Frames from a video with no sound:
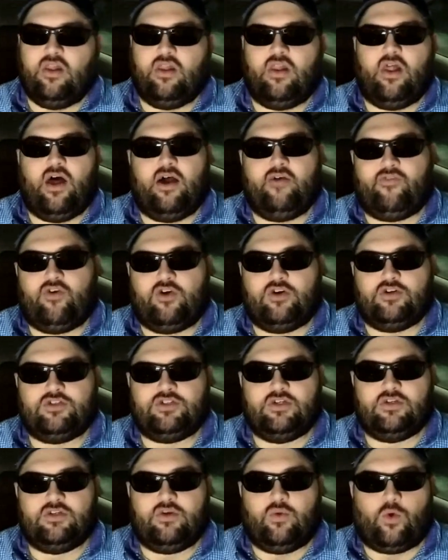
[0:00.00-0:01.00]
unlocked
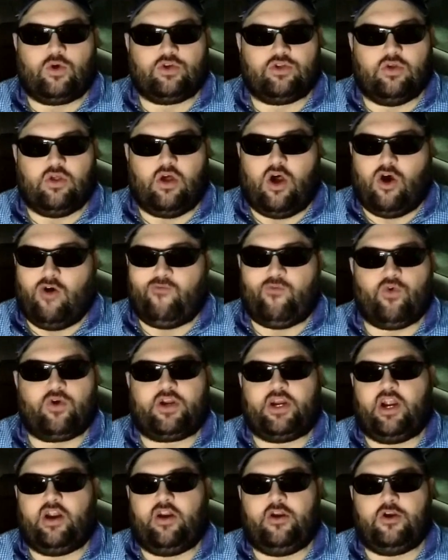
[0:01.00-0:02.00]
version that works on all four
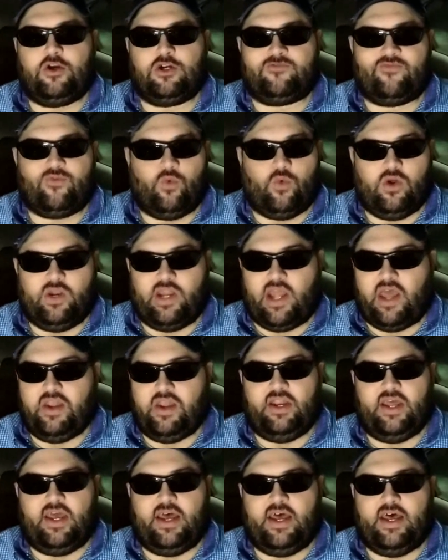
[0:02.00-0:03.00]
carriers for
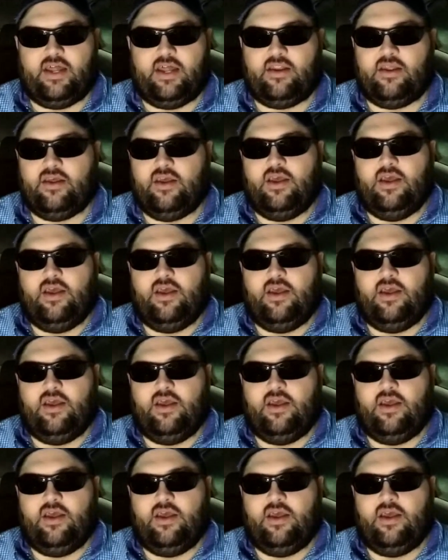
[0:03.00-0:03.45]
199